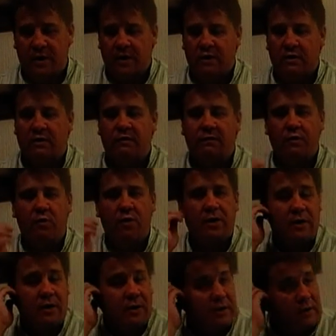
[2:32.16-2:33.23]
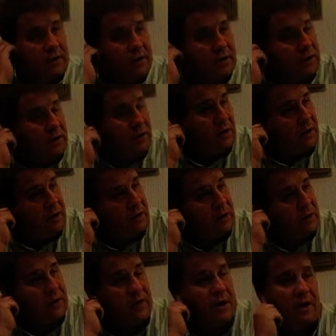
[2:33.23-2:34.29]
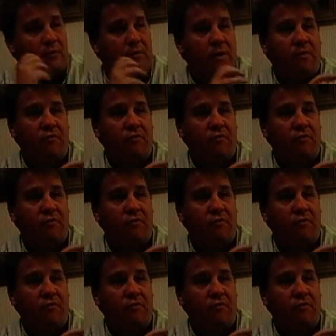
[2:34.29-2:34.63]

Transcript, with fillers: Now, if you want to get a,